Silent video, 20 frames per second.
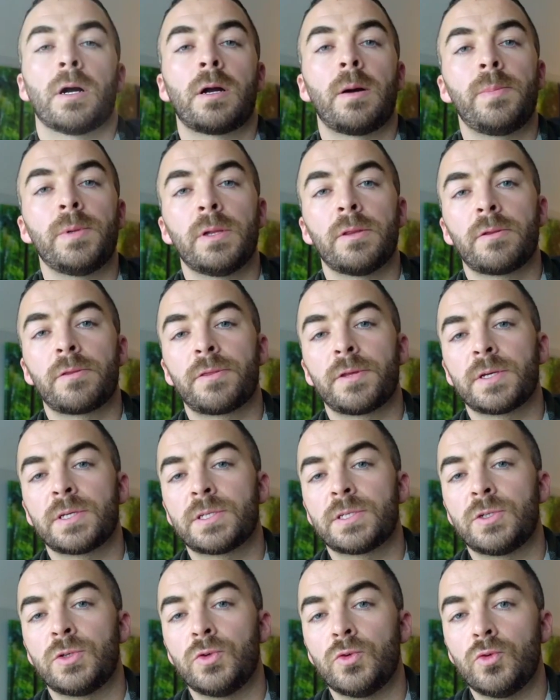couple other
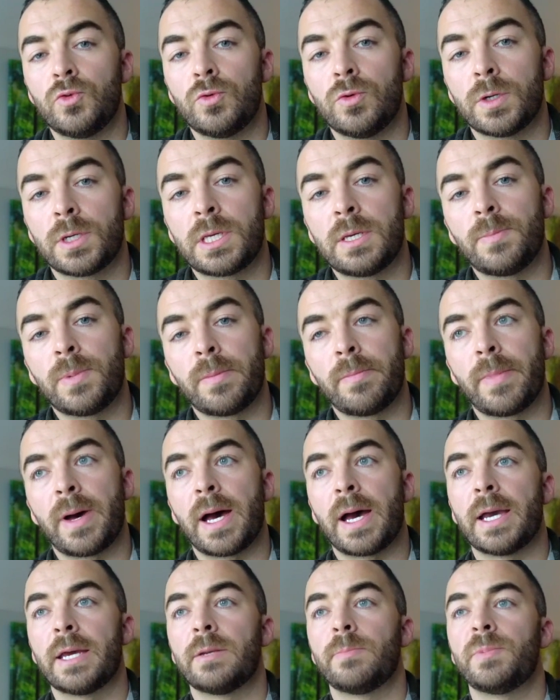things to keep in
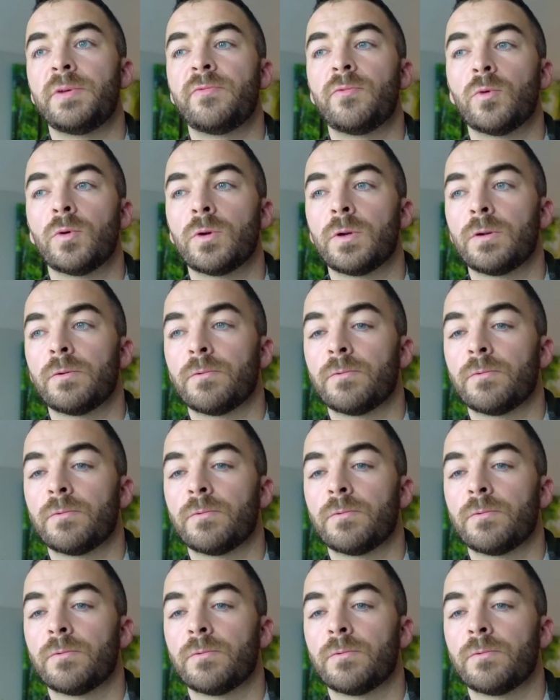mind before you're